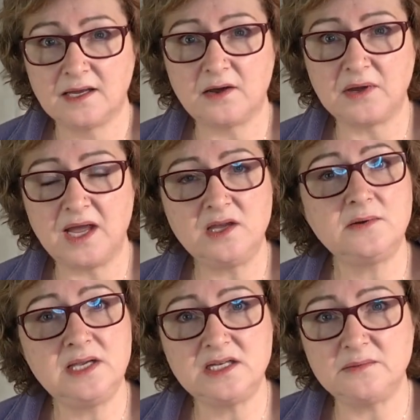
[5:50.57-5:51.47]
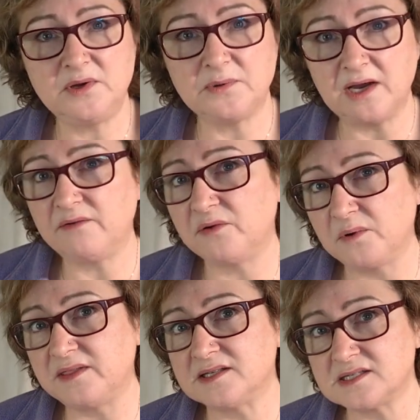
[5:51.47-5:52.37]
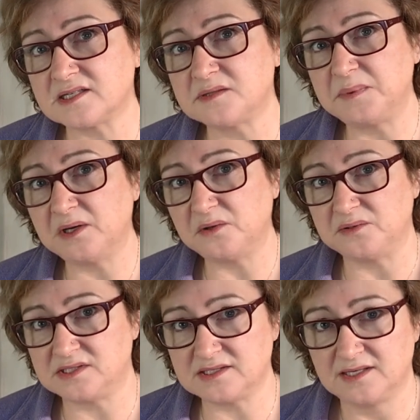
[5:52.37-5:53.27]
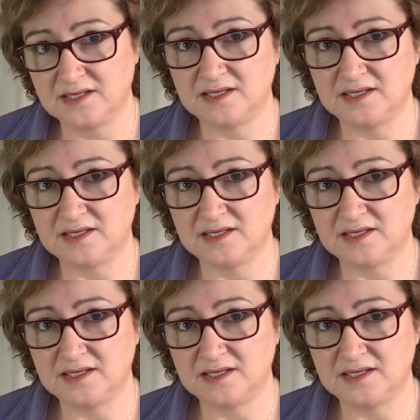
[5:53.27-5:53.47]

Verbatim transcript: Okay, you need to be ready for when this explodes.